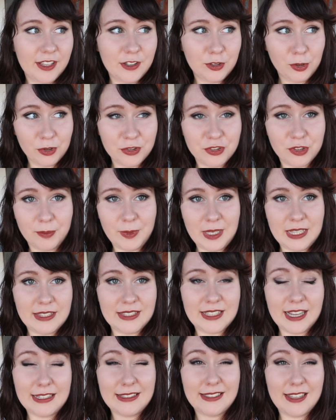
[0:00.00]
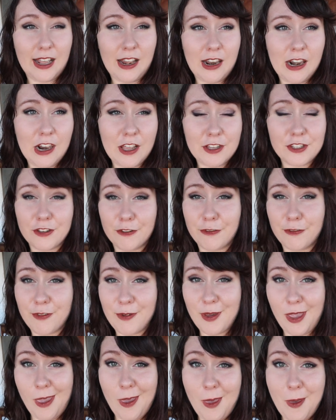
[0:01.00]
that also means that there are lots of
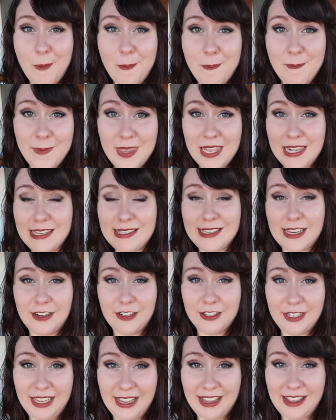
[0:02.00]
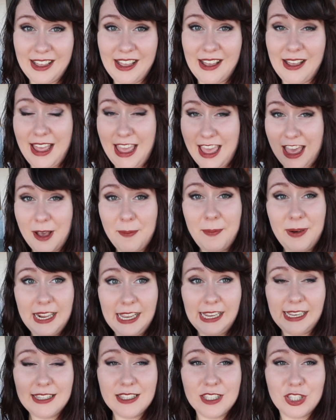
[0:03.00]
military
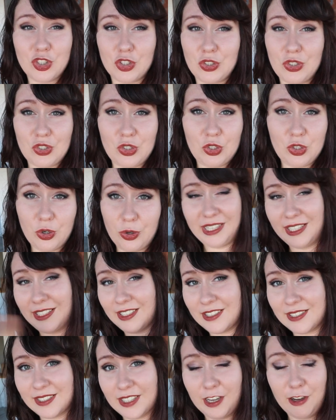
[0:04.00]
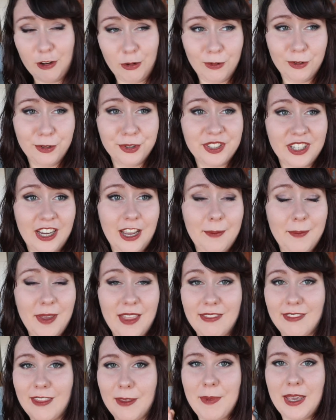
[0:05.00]
airplanes just going in the sky all the time,
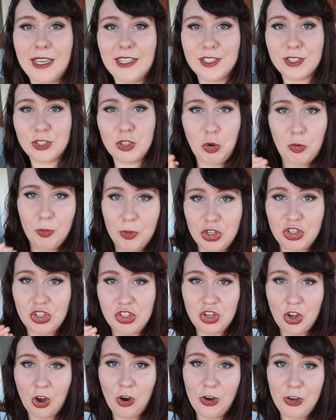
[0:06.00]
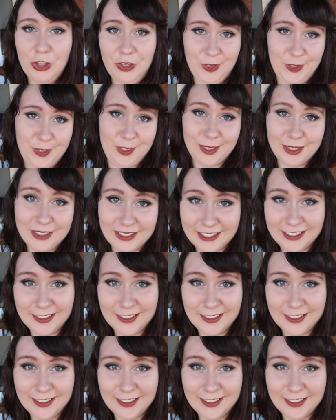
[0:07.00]
and they make so much noise.